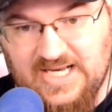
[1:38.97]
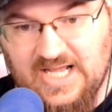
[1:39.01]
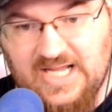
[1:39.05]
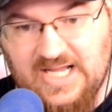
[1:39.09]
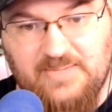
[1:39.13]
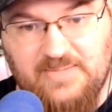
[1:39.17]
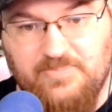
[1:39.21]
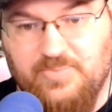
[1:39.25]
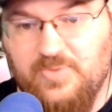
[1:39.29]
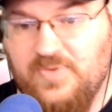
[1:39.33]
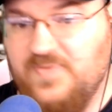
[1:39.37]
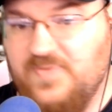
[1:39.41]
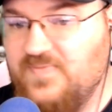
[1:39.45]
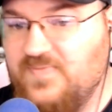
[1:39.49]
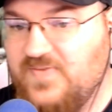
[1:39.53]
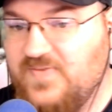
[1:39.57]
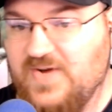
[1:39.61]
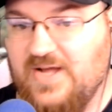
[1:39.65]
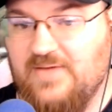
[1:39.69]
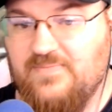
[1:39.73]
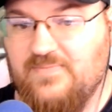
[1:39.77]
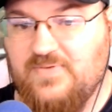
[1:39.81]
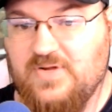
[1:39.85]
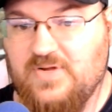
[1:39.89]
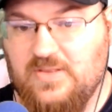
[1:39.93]

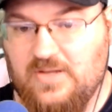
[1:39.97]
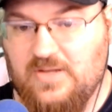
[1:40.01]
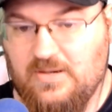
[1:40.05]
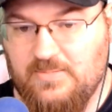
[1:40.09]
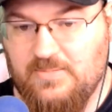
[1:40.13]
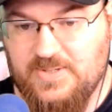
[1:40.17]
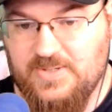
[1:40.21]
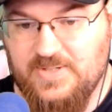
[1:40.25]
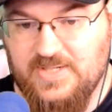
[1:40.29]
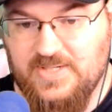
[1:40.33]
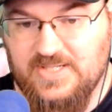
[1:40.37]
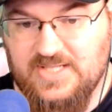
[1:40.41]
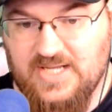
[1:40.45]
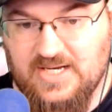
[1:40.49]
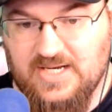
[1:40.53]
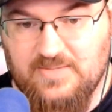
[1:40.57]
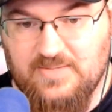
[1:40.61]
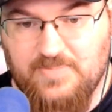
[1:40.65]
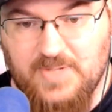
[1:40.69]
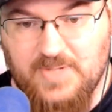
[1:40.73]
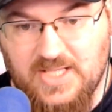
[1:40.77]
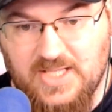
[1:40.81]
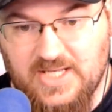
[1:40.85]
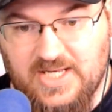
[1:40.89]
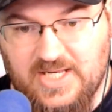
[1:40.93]
9.5 kilometer
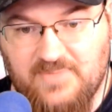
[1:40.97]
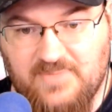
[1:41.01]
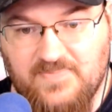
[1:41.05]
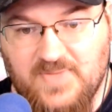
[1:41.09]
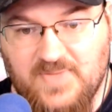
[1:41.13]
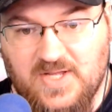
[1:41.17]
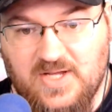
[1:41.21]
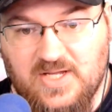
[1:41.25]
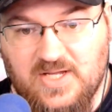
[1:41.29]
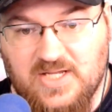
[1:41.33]
detectability,